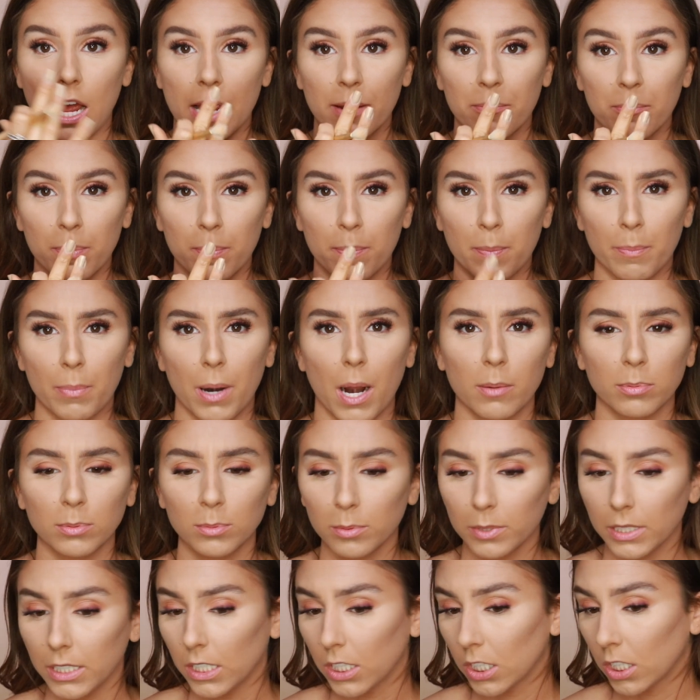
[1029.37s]
I
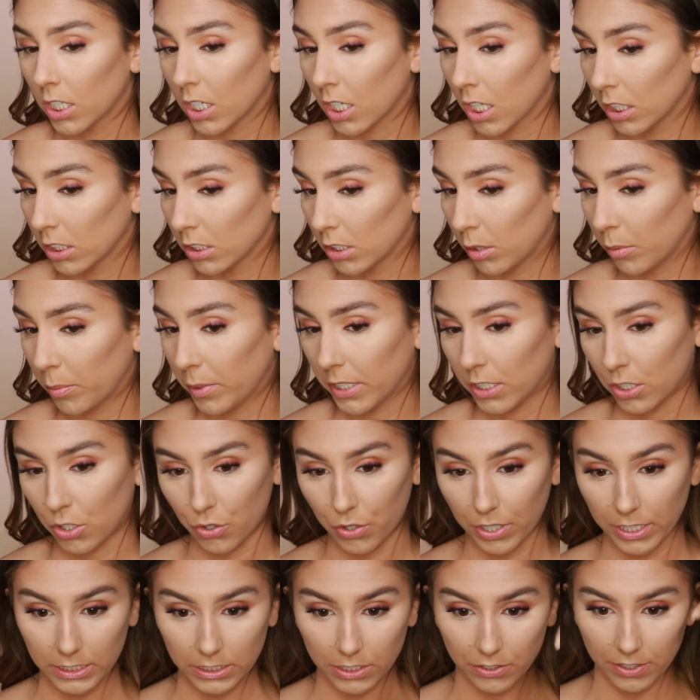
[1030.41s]
probably look a little bit
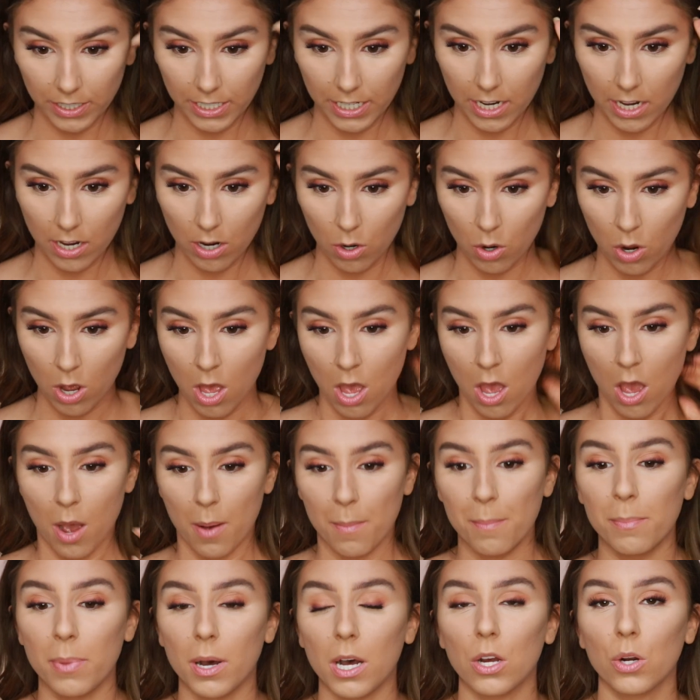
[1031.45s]
crazy right now,
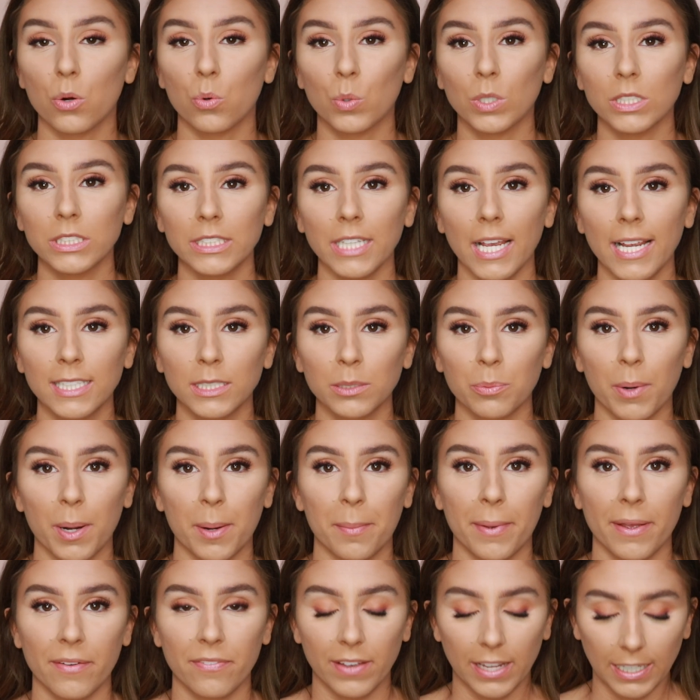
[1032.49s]
but once I spray
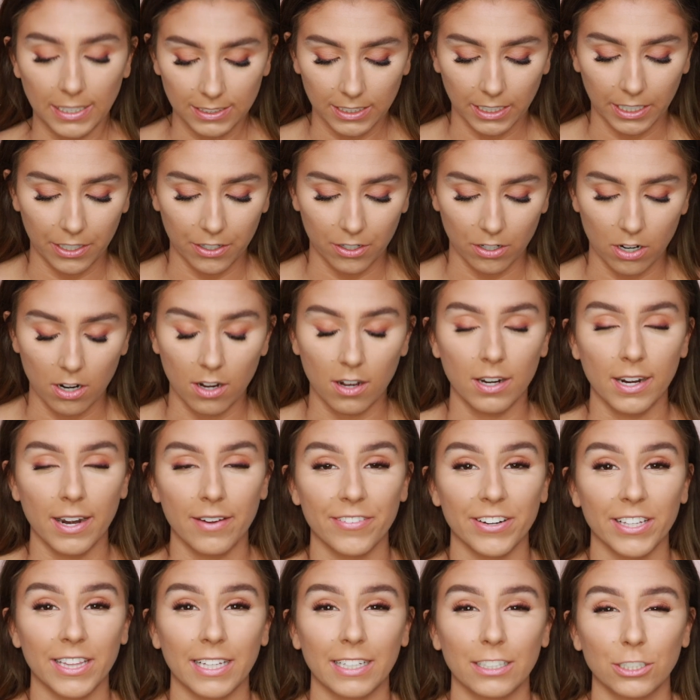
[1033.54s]
my face later on,
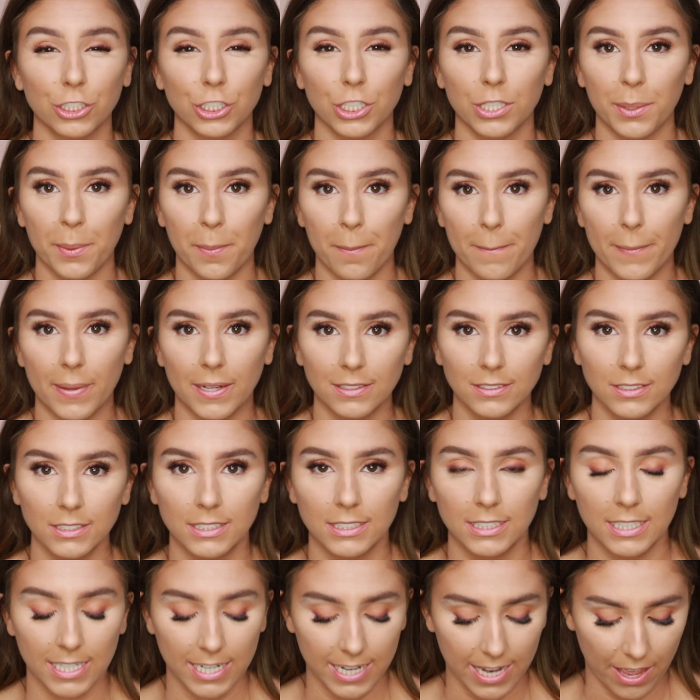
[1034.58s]
everything should melt
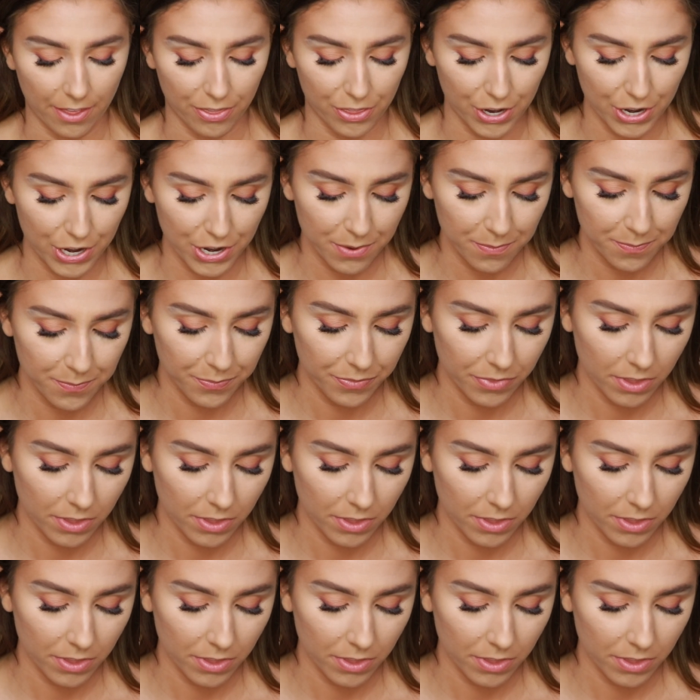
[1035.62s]
together.